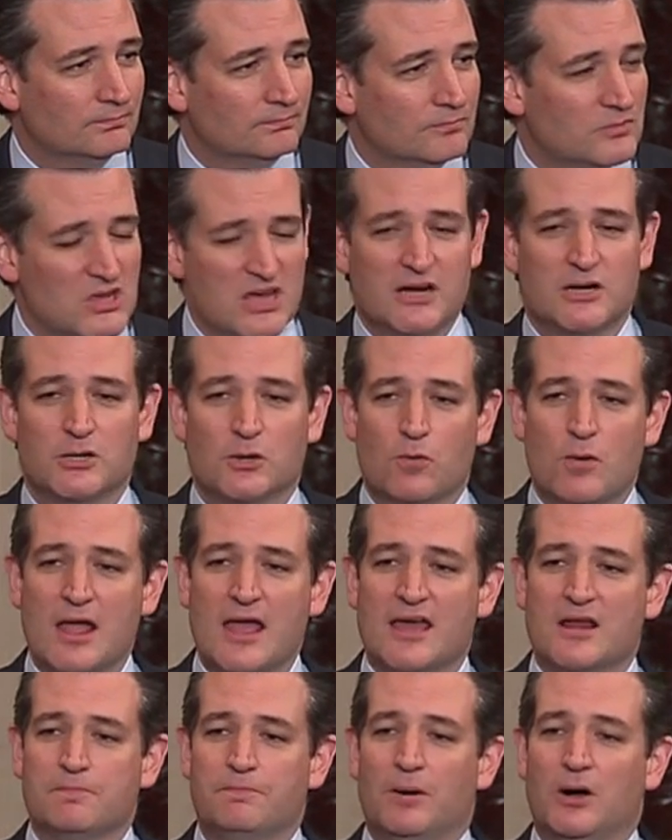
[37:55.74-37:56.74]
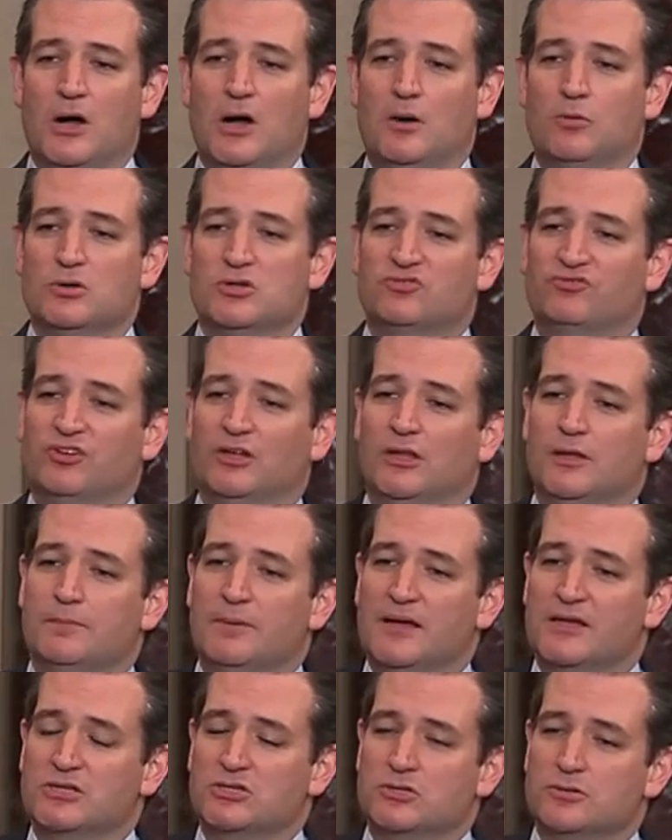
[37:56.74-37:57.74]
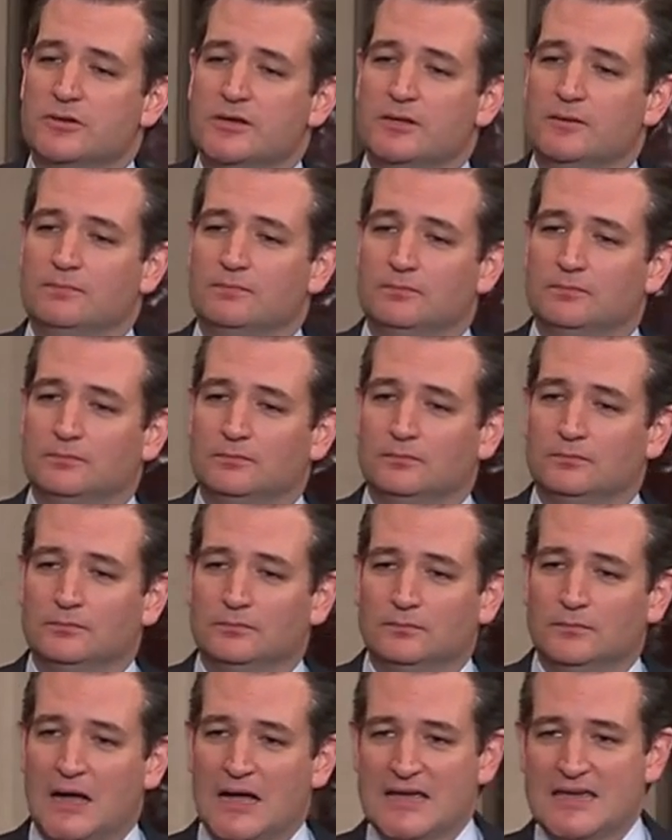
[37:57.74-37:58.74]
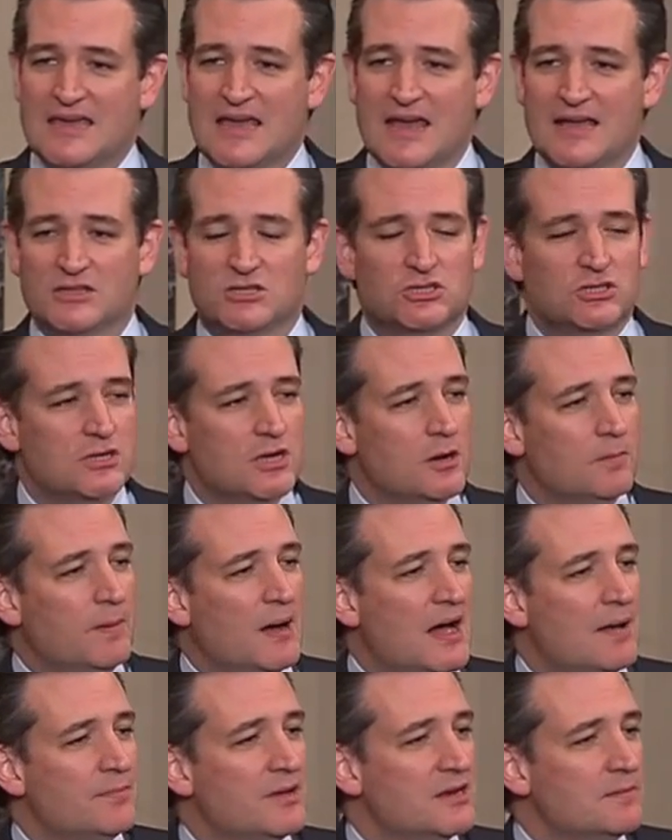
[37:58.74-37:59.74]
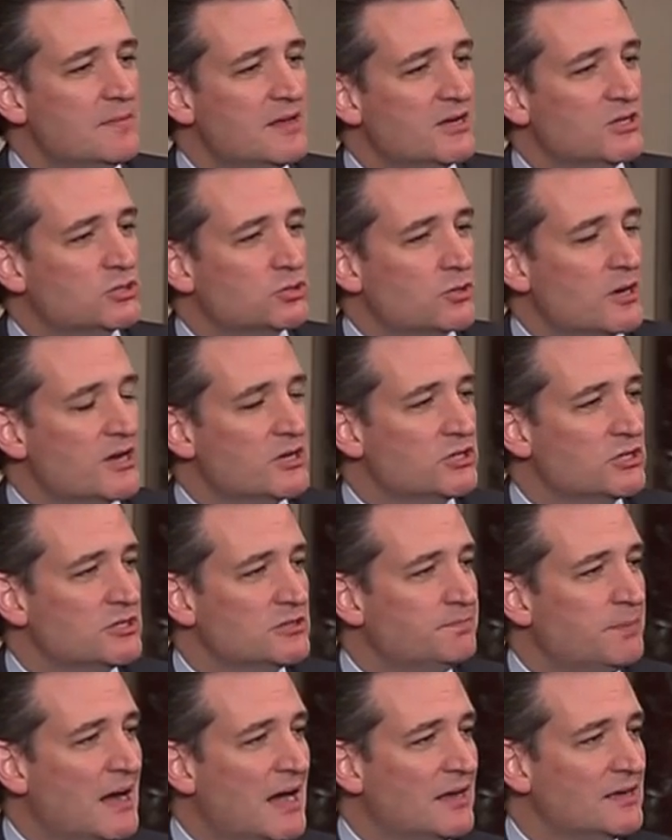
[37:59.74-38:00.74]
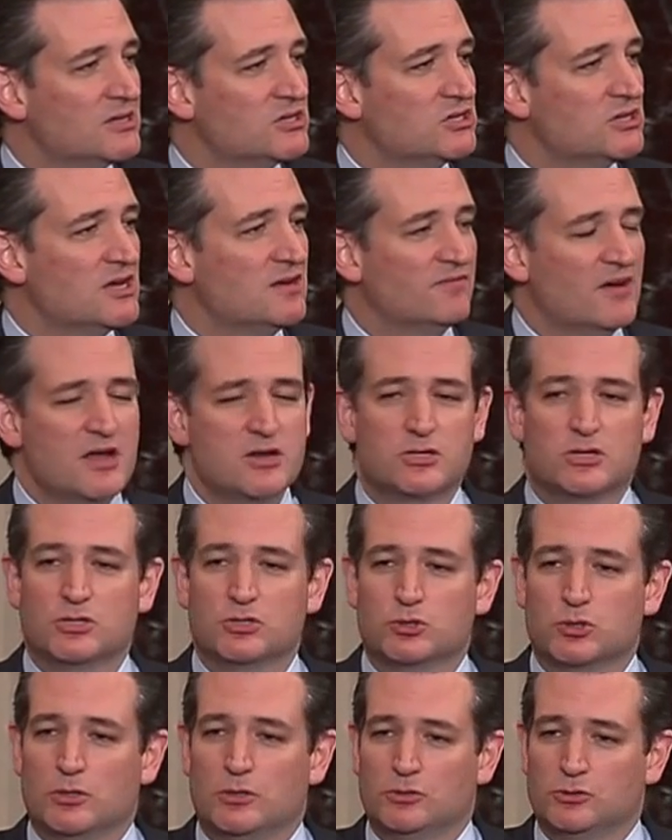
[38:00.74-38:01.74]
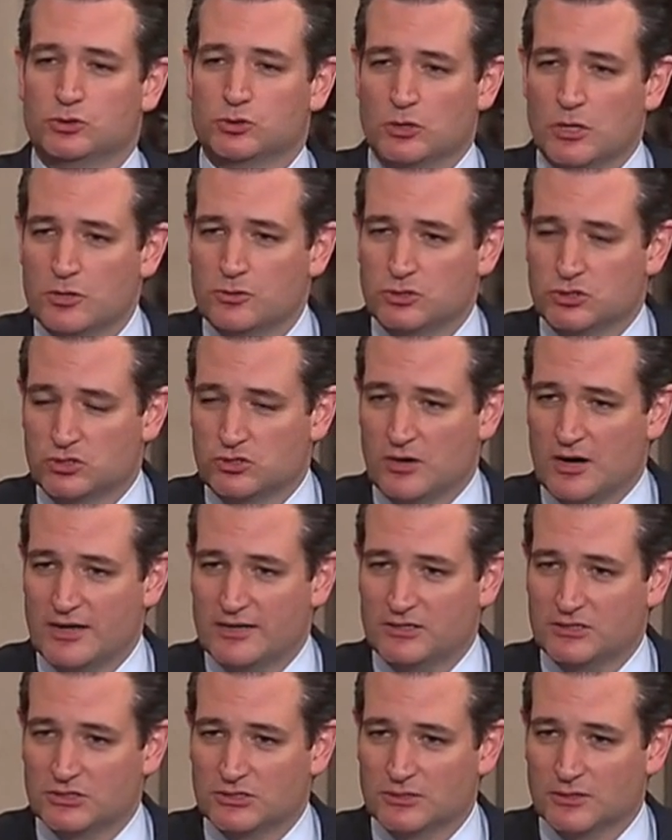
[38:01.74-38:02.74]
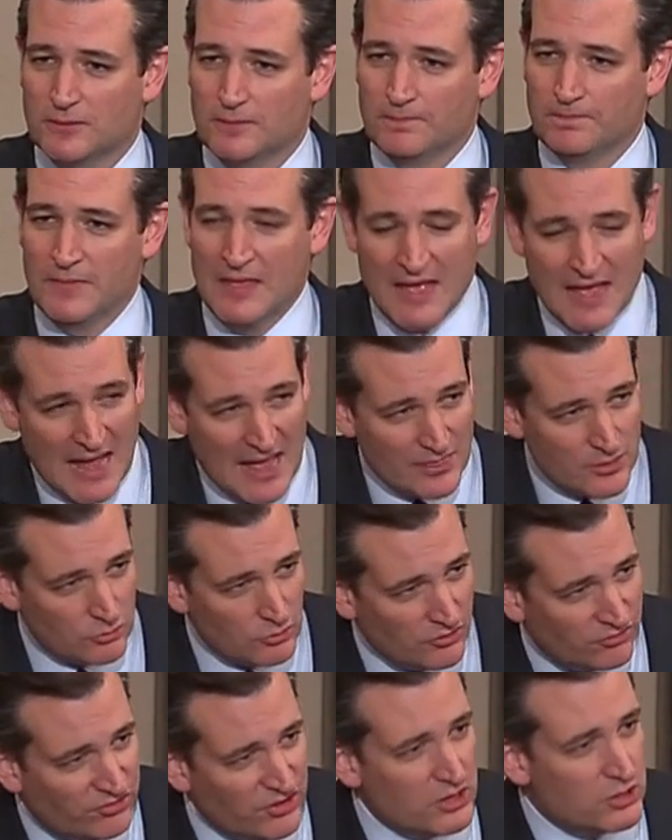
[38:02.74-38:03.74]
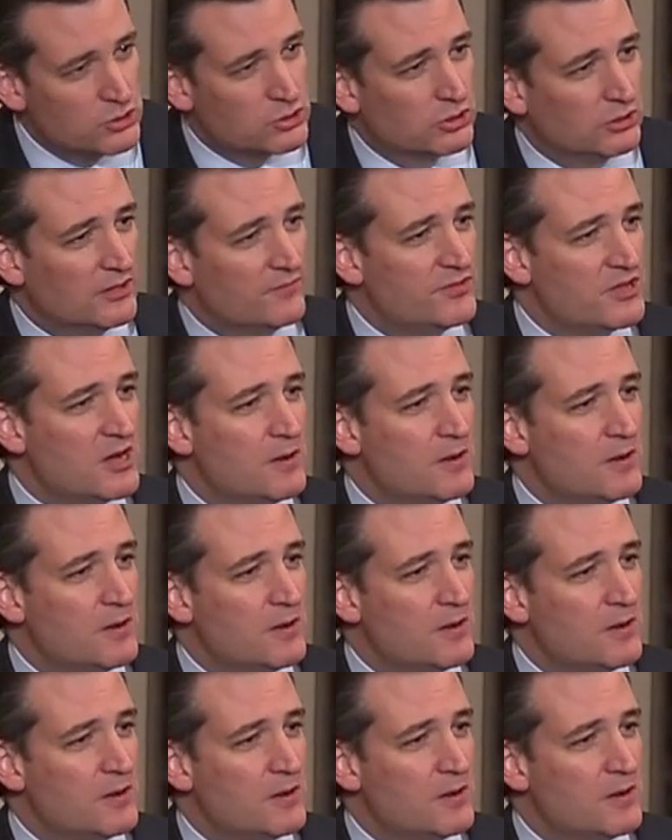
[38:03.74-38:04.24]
Senator Rand Paul was filibustering against the Obama administration's policy of uncontrolled drone strikes and the refusal of the